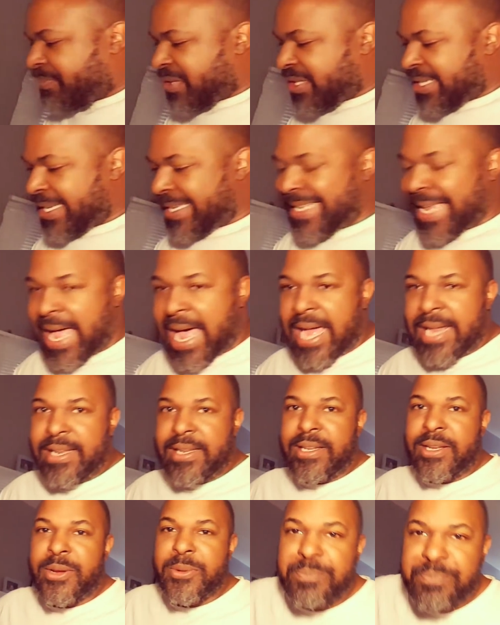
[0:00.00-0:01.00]
It's getting hot
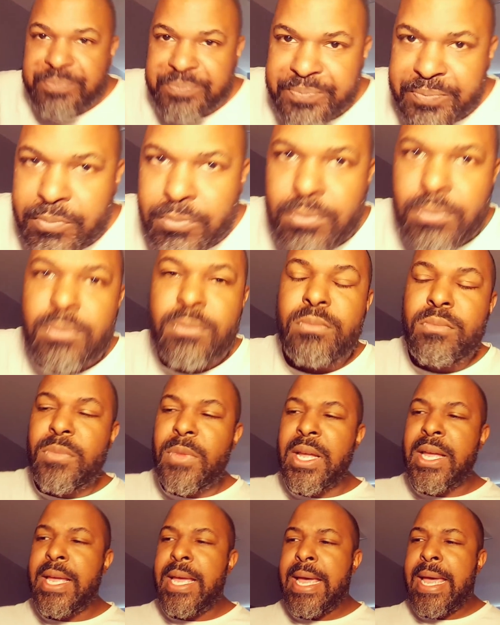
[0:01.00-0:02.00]
in here.
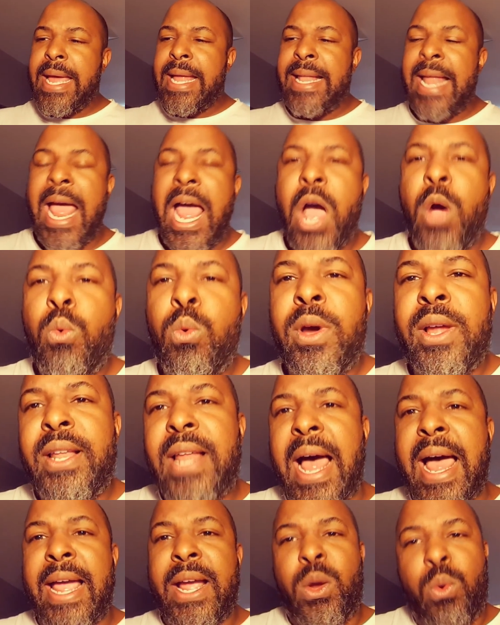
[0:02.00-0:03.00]
Now,
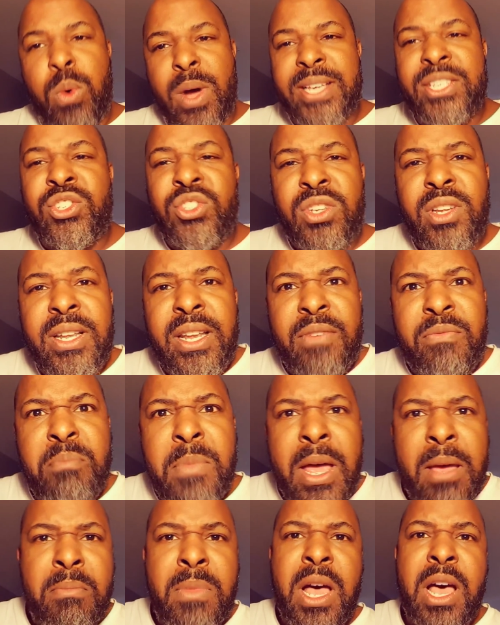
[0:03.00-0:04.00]
would I question if
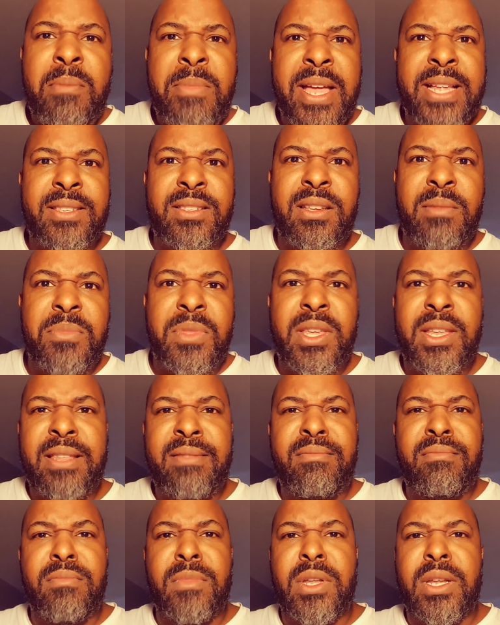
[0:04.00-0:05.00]
my mom had
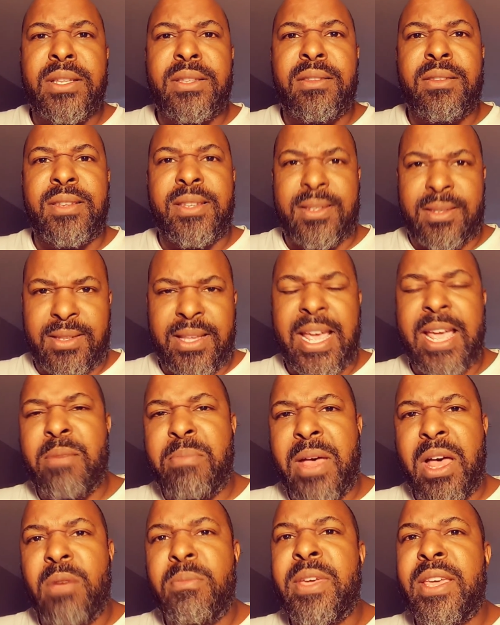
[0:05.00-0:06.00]
something to say
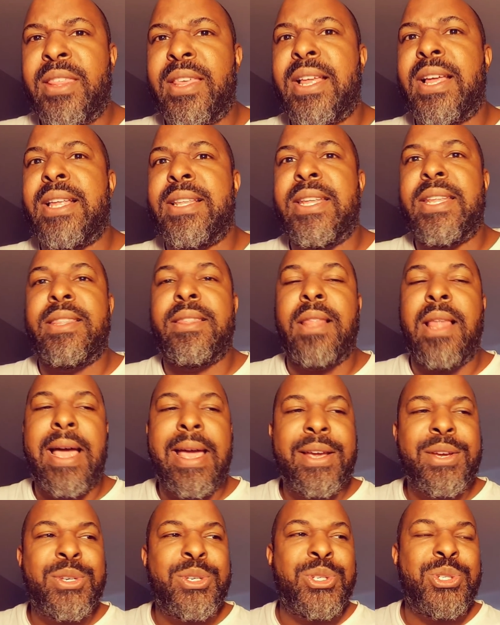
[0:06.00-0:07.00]
about me that I didn't
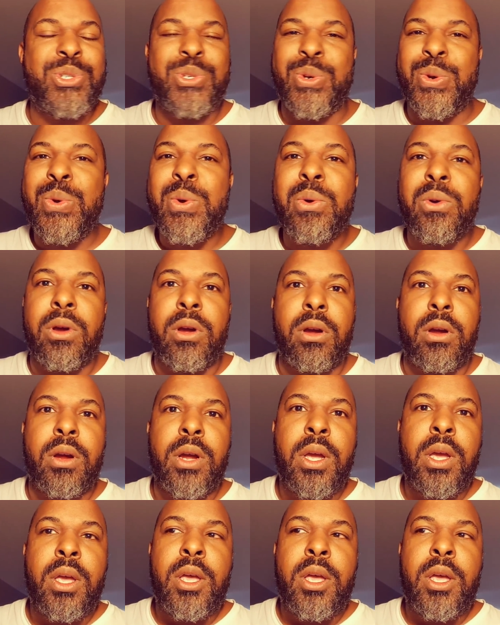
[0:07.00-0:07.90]
like? Sure.